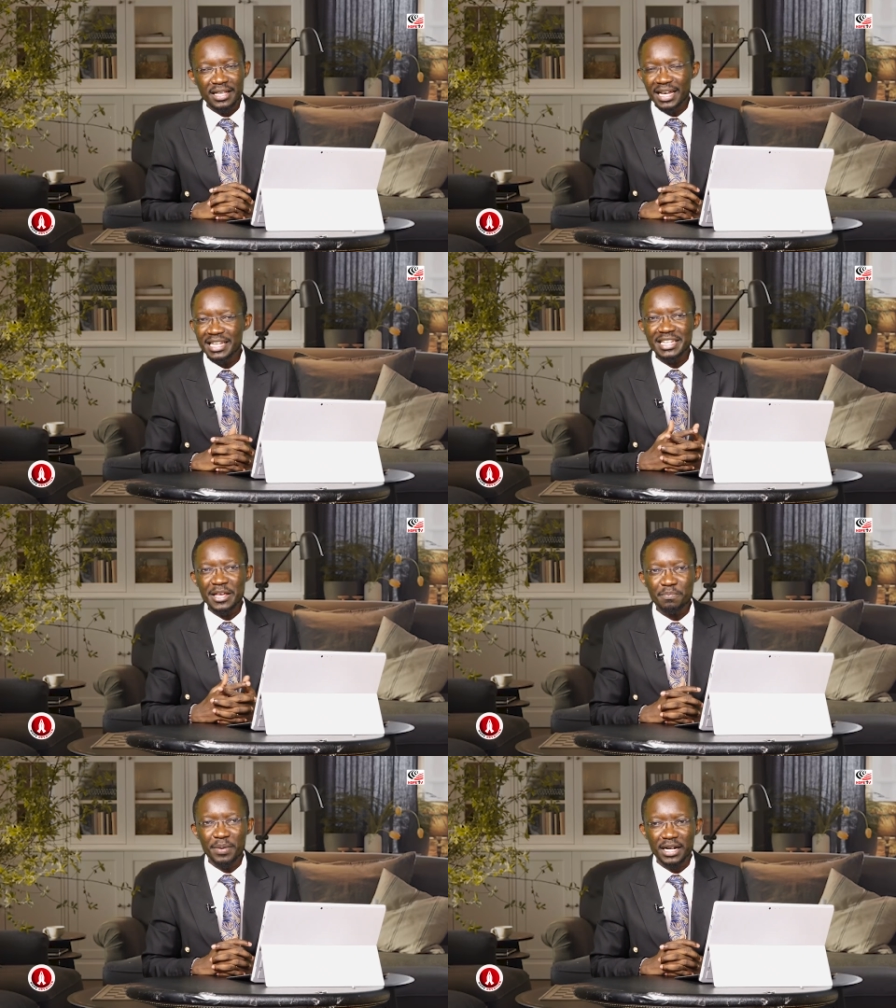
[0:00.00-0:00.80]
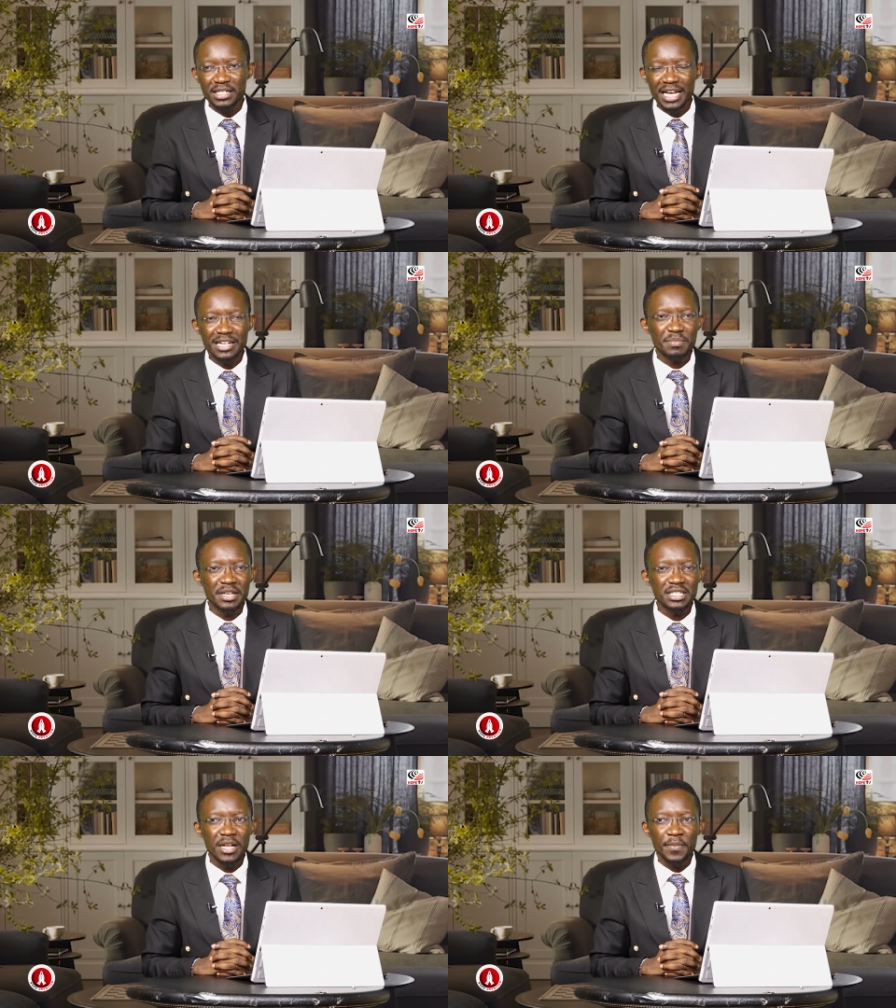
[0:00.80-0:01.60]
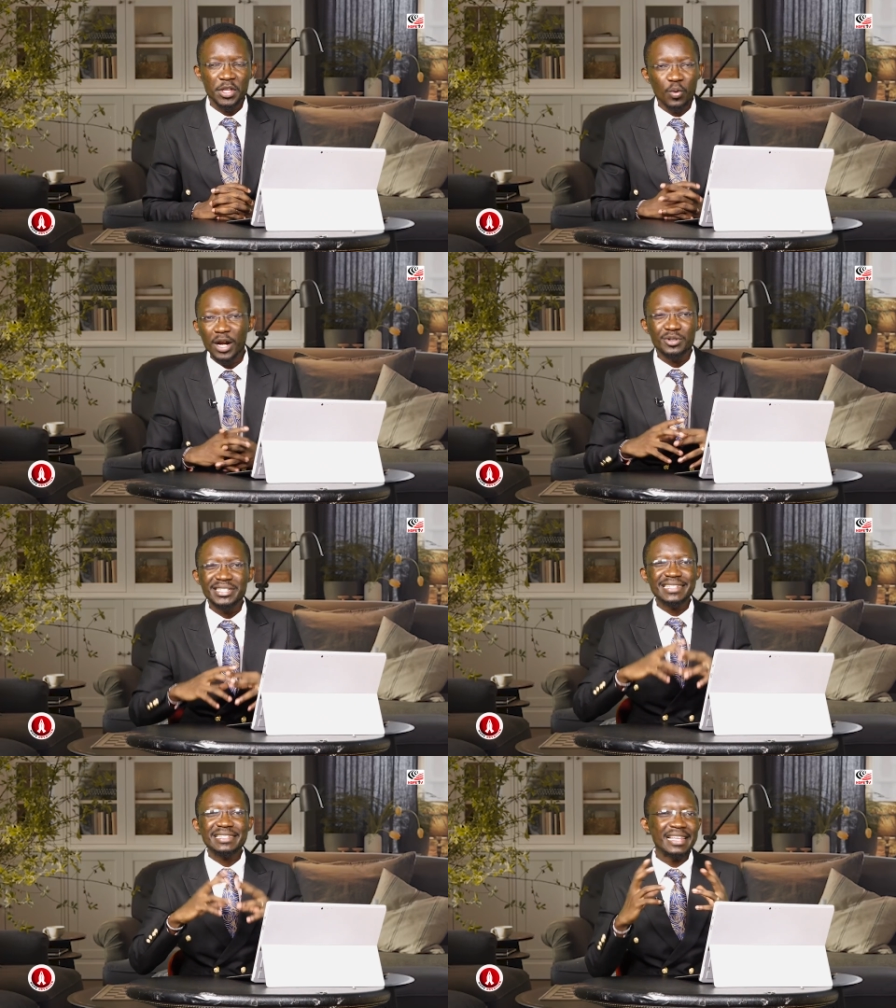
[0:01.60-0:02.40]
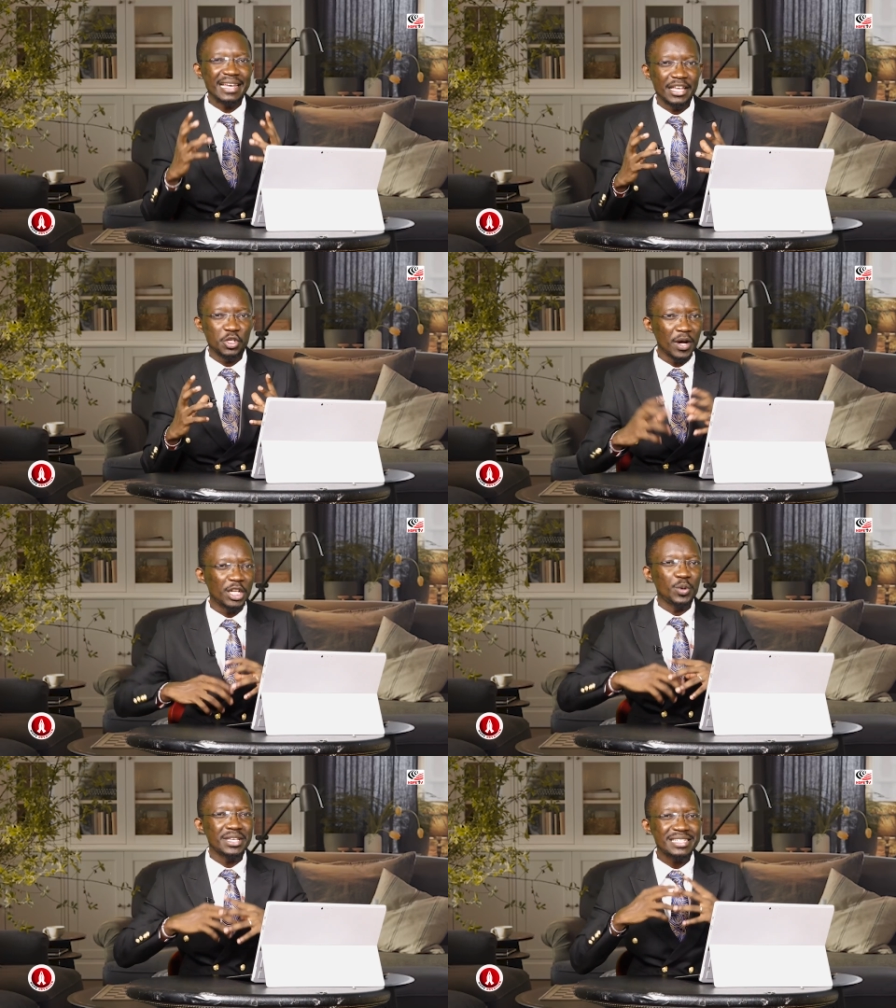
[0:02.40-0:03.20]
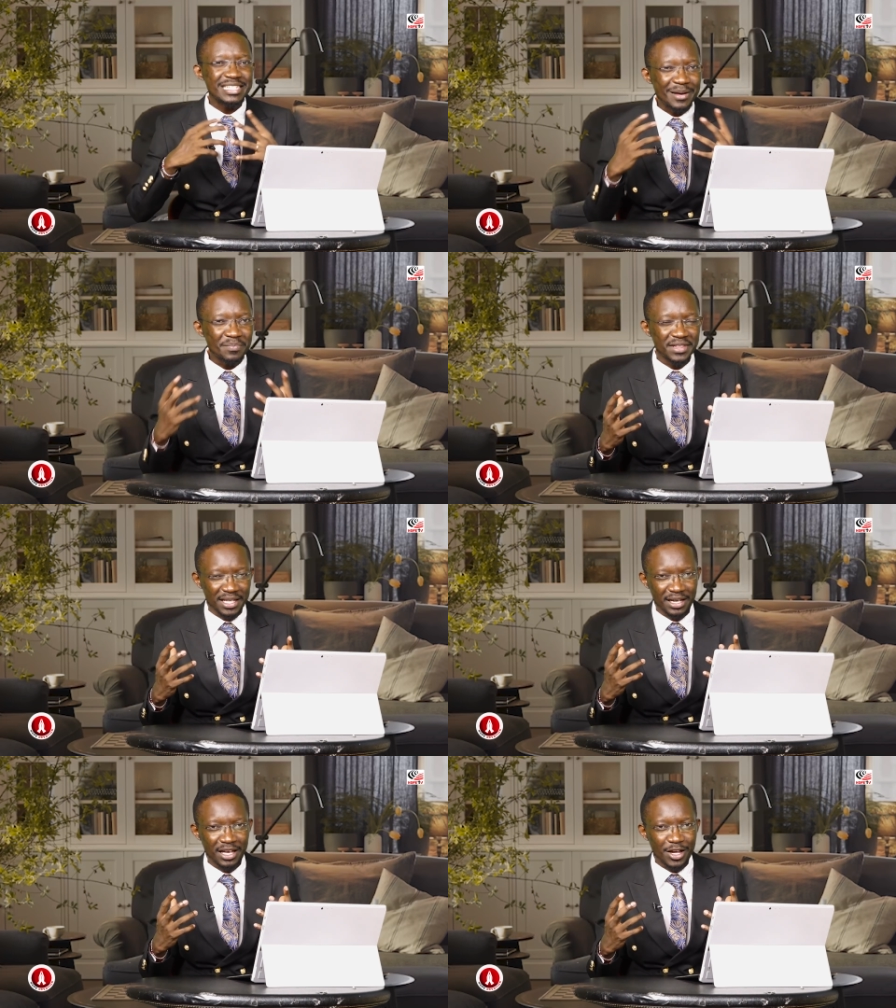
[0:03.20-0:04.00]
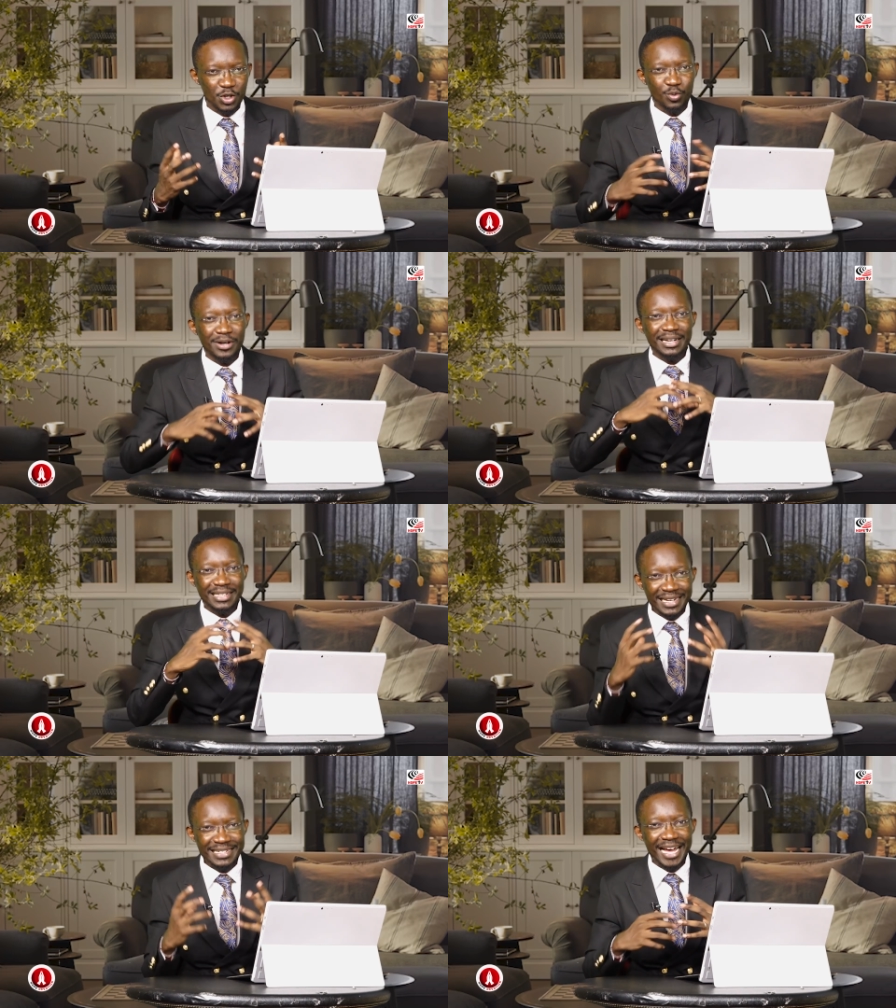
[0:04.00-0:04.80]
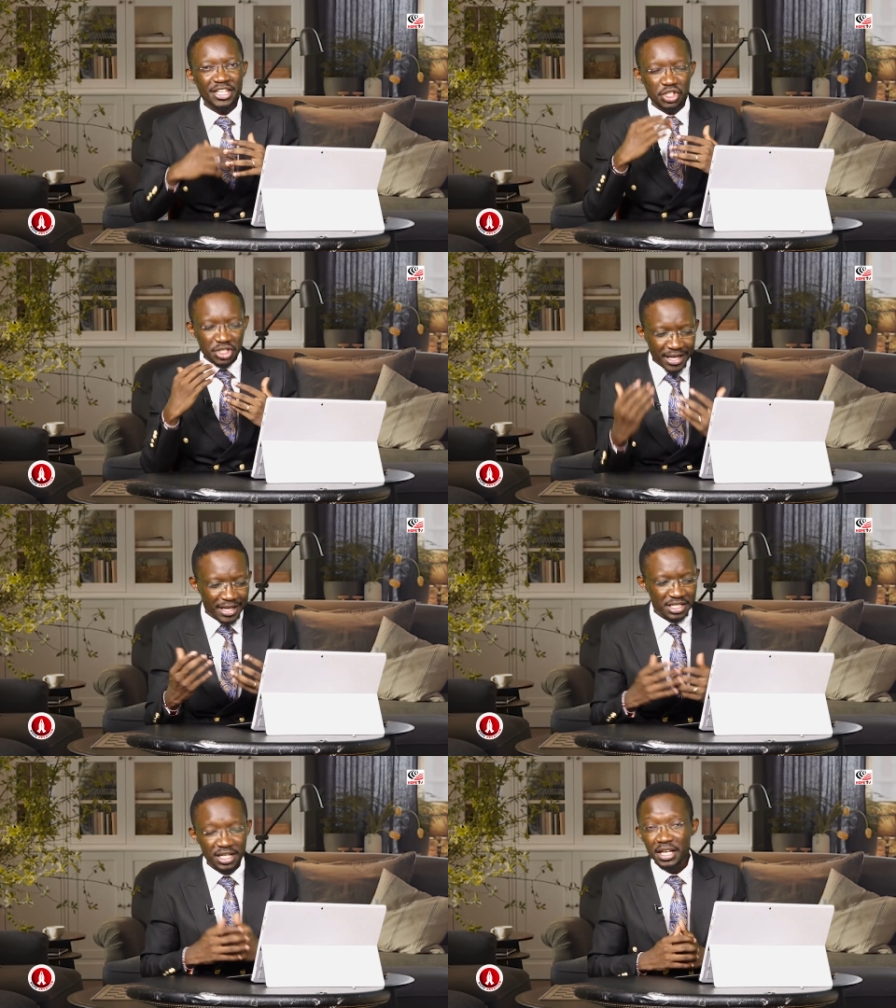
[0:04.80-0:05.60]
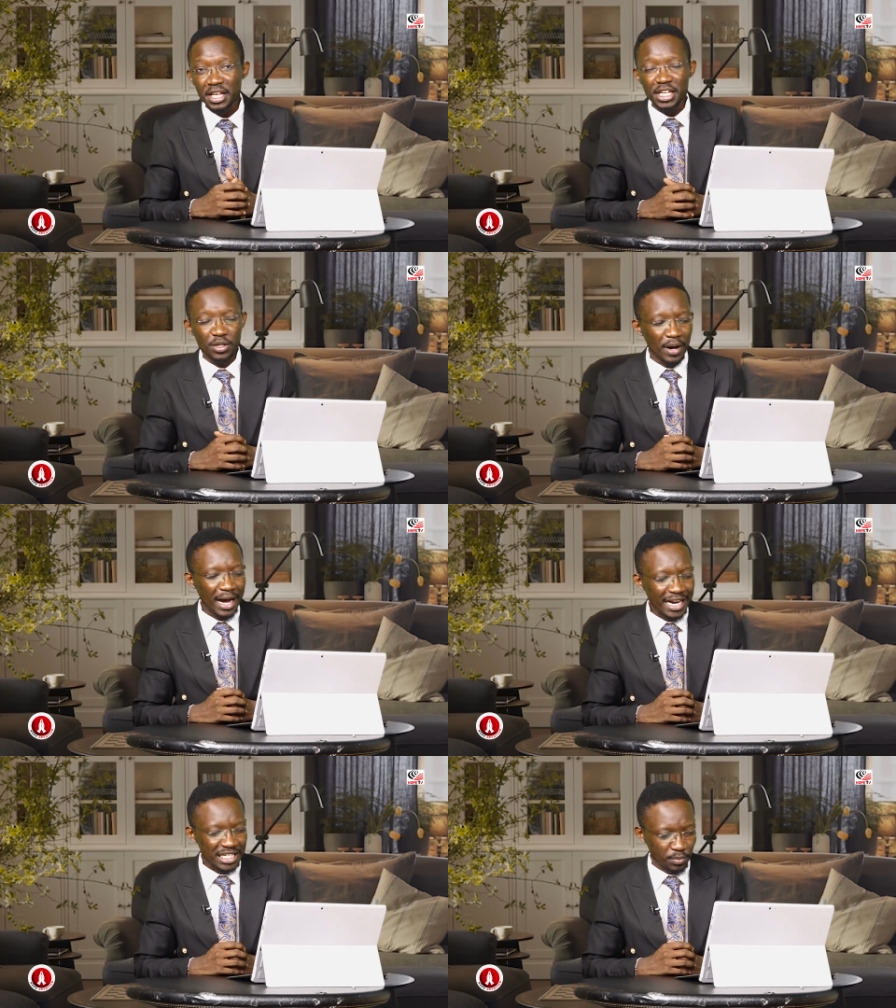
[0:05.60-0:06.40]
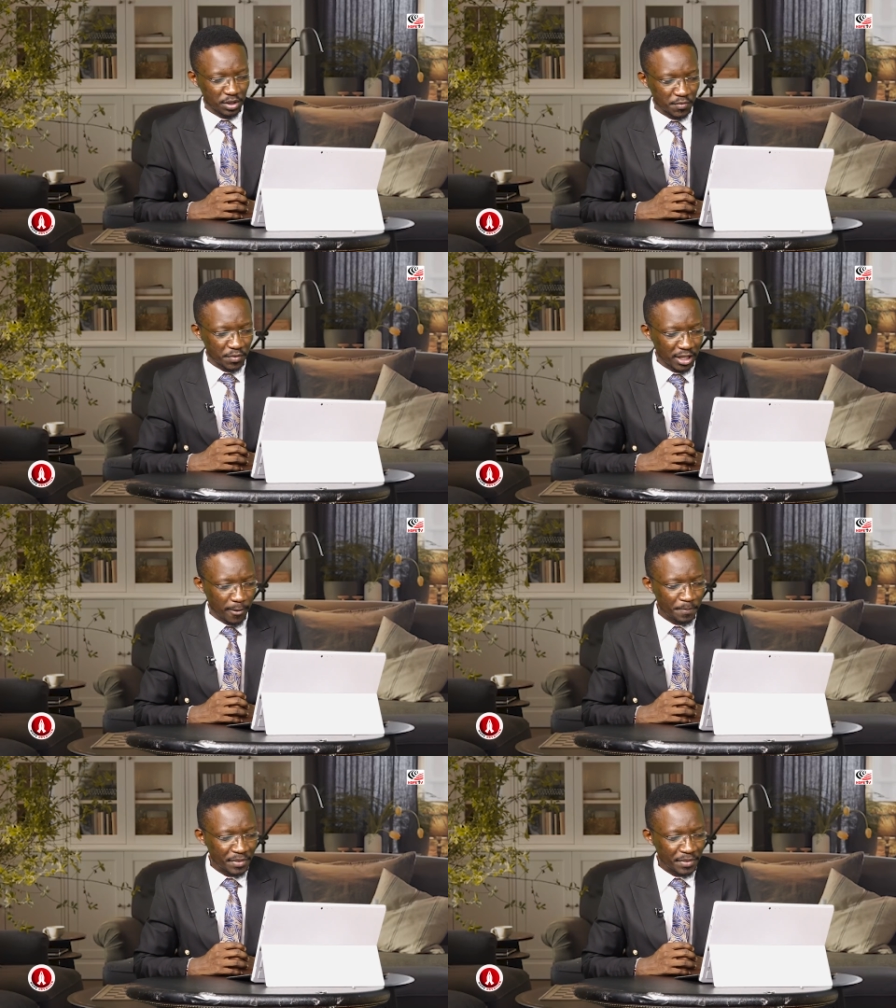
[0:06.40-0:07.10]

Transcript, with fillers: That is impact. That means you are not just there, you are doing something to create a change in your atmosphere.